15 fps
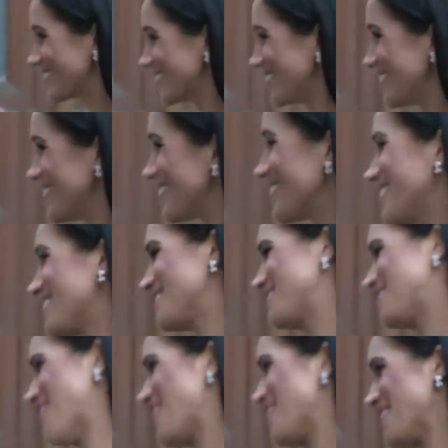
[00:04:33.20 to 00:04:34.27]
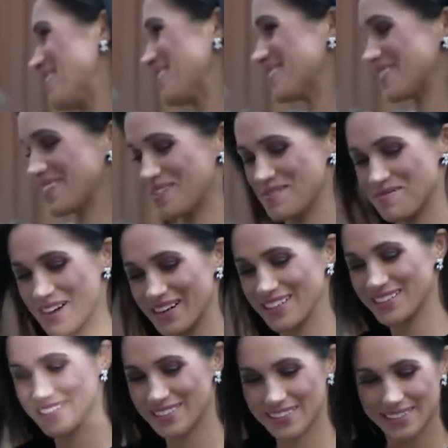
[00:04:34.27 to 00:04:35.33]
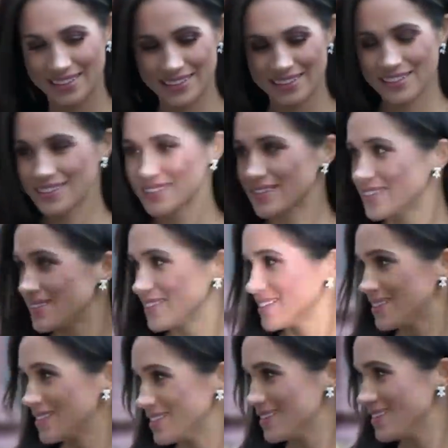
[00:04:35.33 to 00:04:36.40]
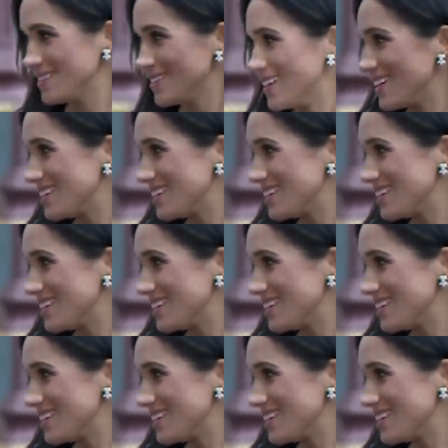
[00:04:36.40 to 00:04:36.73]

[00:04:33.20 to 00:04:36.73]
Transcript: engagement, something that the royals absolutely do not do.